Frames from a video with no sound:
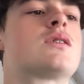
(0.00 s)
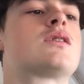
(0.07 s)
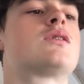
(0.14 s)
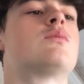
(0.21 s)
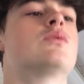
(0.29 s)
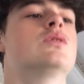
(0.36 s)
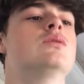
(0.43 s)

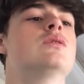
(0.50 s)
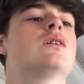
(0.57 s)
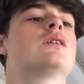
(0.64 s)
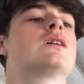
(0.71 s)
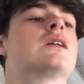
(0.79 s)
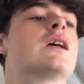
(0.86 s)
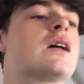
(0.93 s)
someone who
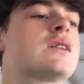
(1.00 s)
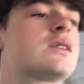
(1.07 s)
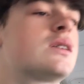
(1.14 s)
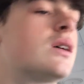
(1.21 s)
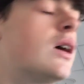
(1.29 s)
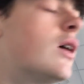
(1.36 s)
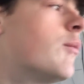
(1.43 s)
already
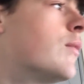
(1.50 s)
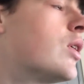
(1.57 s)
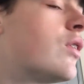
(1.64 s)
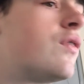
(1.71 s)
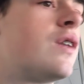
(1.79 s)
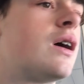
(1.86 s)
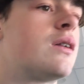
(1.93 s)
has a
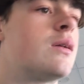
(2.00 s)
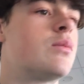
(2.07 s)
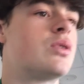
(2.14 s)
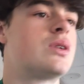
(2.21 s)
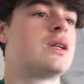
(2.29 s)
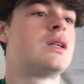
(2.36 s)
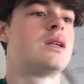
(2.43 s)
lot of fat on their
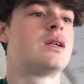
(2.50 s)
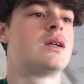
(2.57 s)
body